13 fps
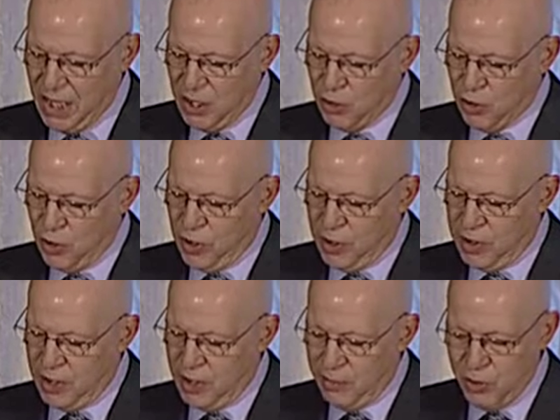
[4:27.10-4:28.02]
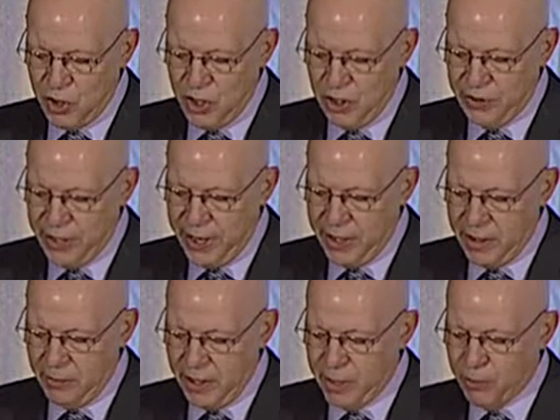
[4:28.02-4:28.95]
George and Michelle Dyer,
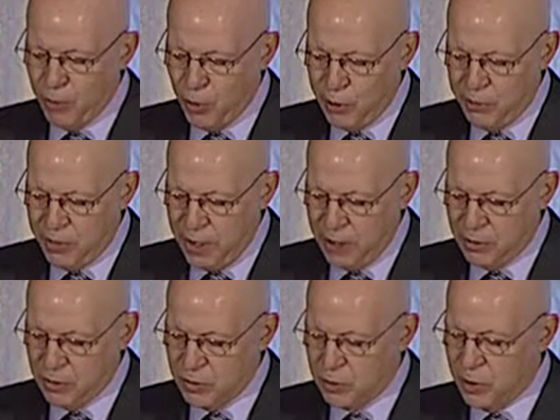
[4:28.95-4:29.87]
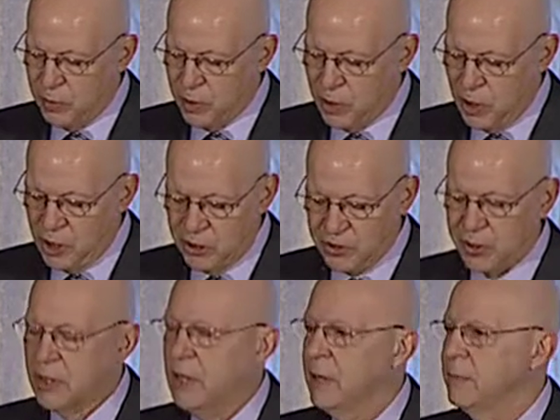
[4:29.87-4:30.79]
my important partners when we launched the
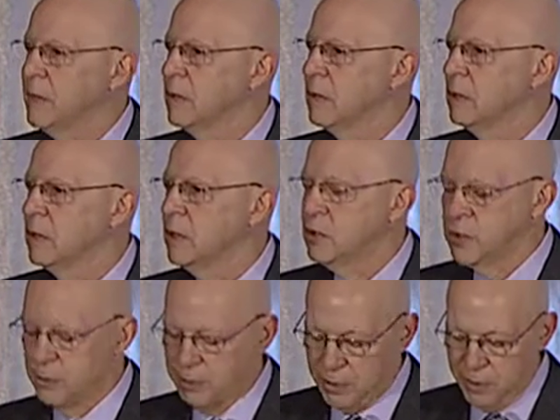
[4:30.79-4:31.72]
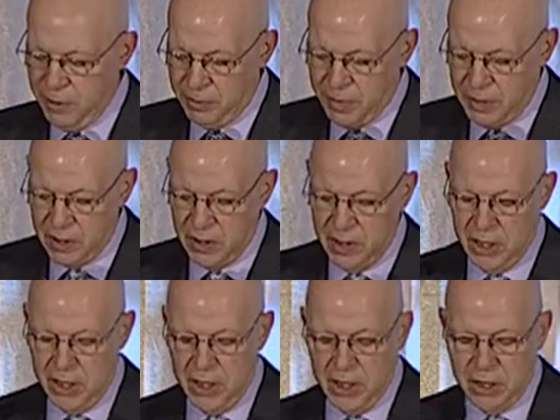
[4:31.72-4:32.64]
Climate Leadership Commitment
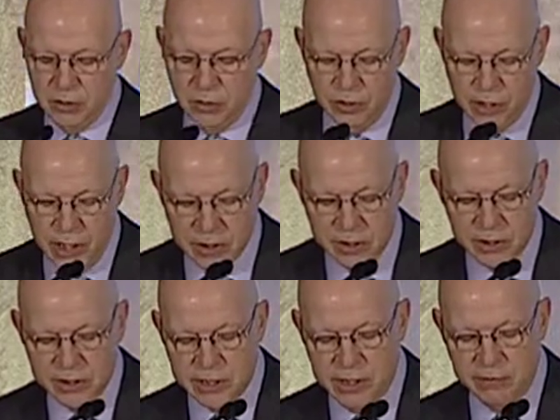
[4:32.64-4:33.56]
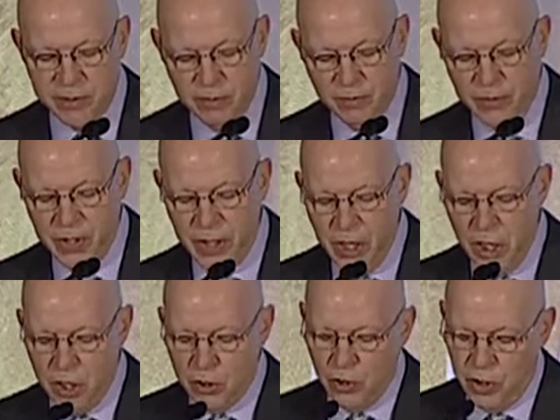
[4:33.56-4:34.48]
in 2007,
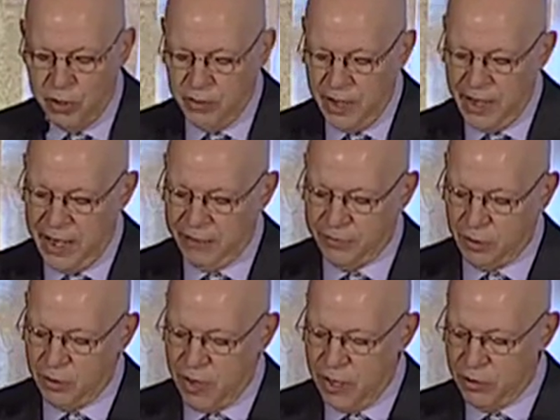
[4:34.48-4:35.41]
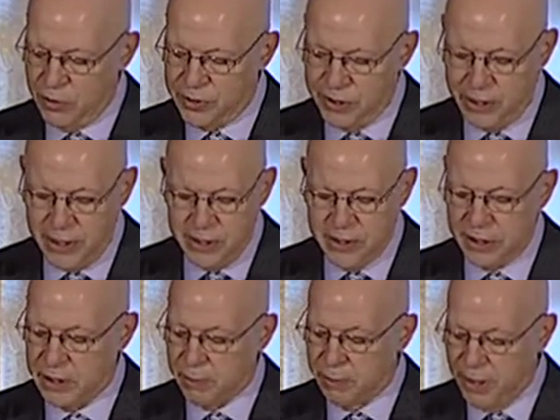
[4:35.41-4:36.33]
joined me after graduate studies
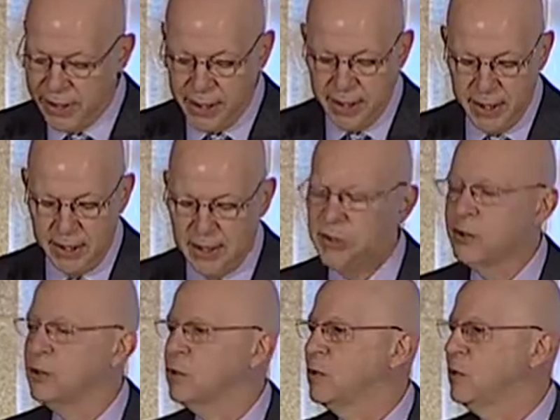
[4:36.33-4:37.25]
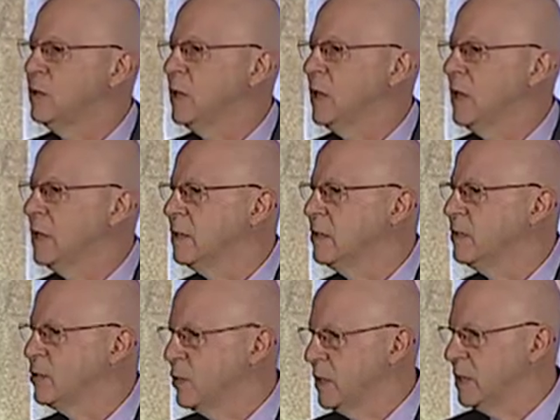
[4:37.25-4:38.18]
at the Blekinge Institute in
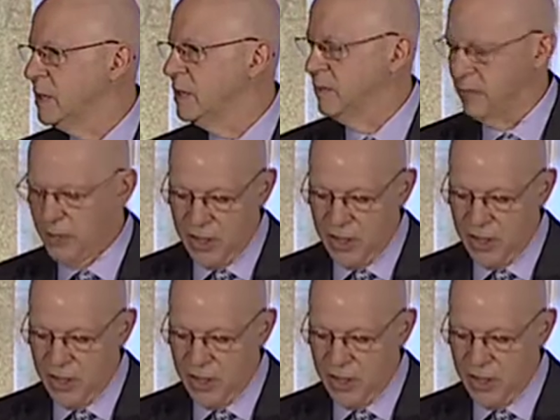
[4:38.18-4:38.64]
Sweden,